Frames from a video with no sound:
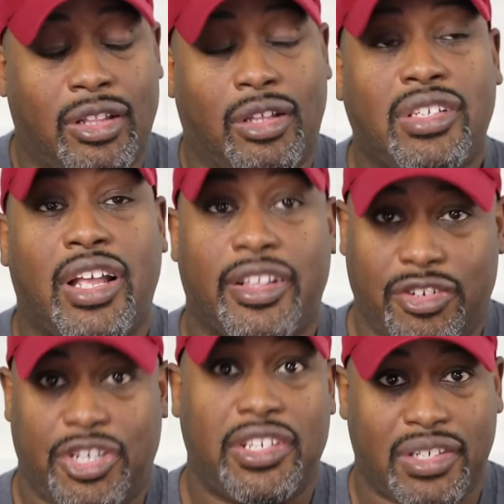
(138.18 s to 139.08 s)
It looks like
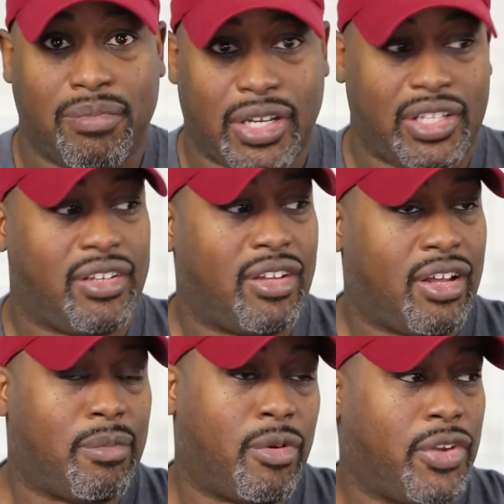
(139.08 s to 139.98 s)
they're chasing money.
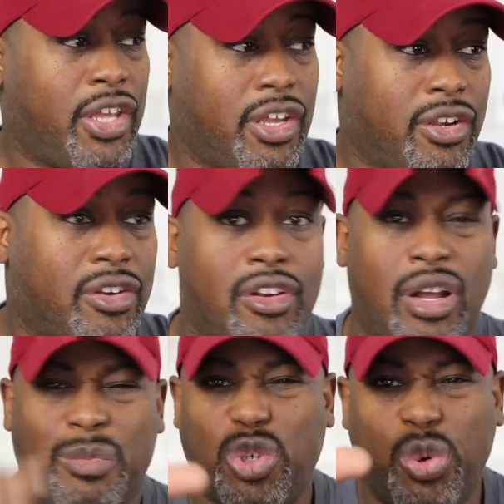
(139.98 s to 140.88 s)
I'm over
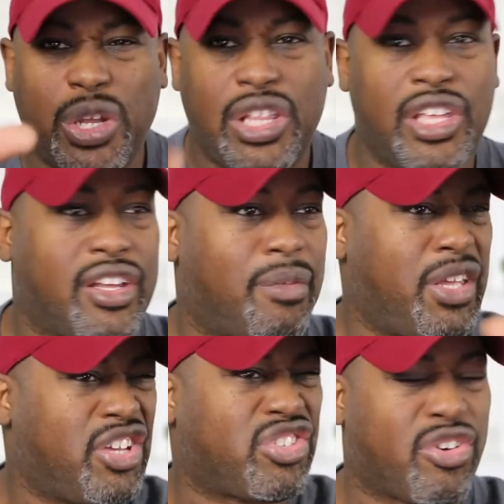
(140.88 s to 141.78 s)
here, I'm tweeting, I'm
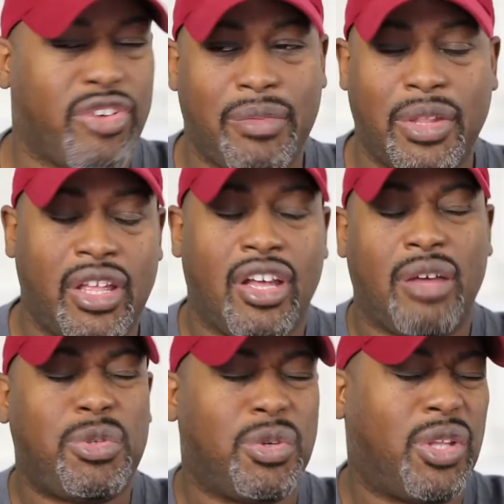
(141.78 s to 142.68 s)
Instagramming,
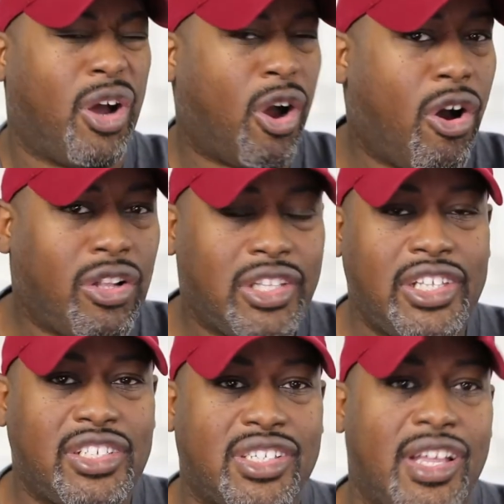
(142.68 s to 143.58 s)
I'm doing all
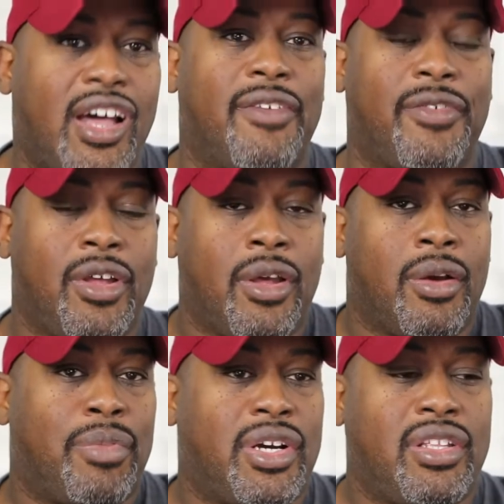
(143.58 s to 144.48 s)
of this stuff.
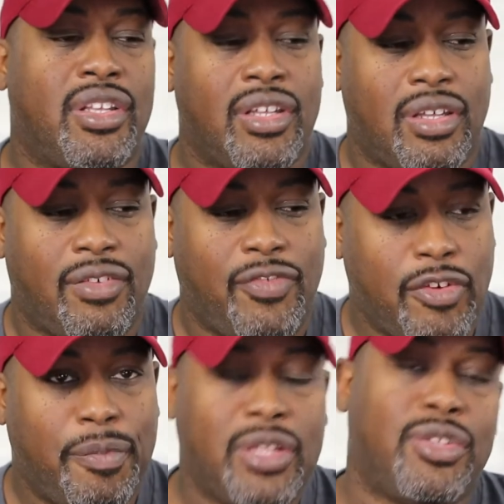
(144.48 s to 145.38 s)
But if
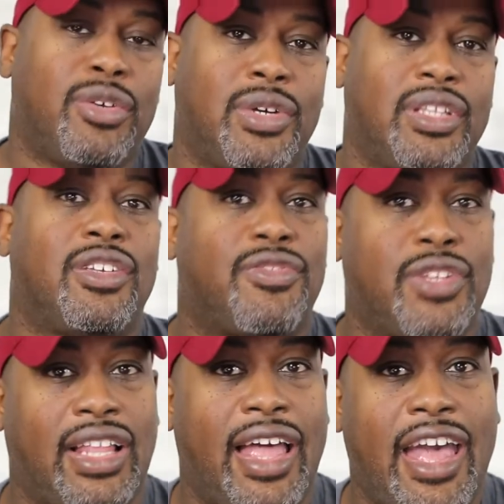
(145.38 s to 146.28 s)
you've been doing this
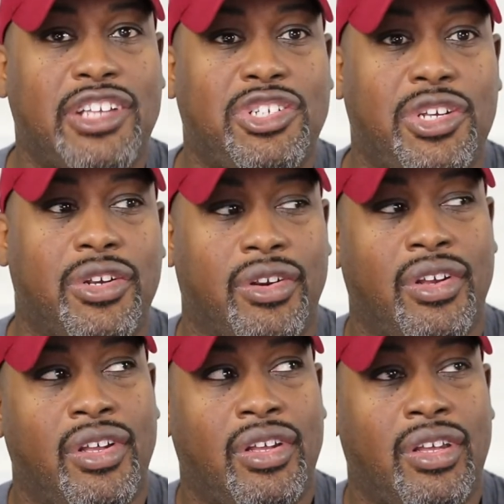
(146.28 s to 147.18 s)
for the last year